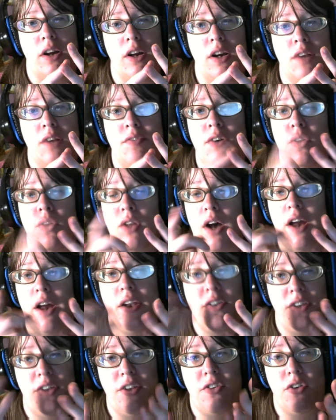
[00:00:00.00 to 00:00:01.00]
And our phone line
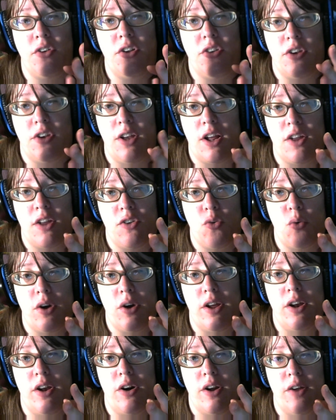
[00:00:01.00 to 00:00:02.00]
essentially is connected to our
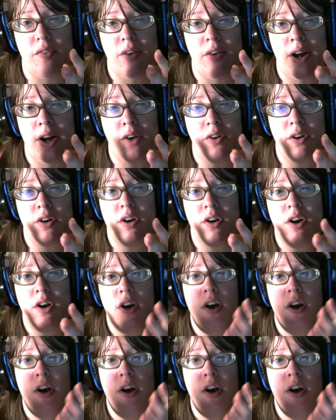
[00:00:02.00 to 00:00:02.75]
internet router.